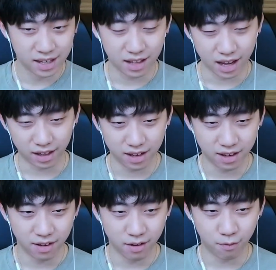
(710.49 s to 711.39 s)
Like,
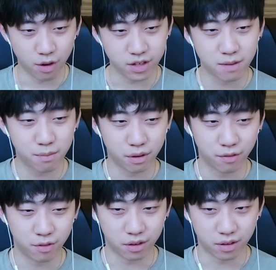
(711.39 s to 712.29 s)
for example,
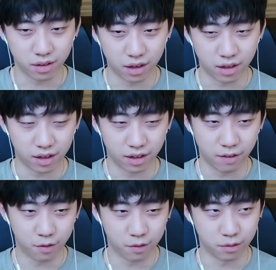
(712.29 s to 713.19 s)
if
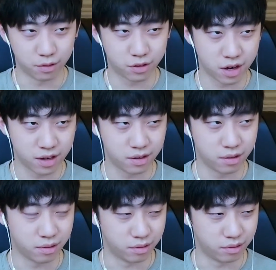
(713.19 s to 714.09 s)
you trying
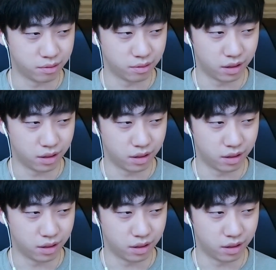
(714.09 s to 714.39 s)
to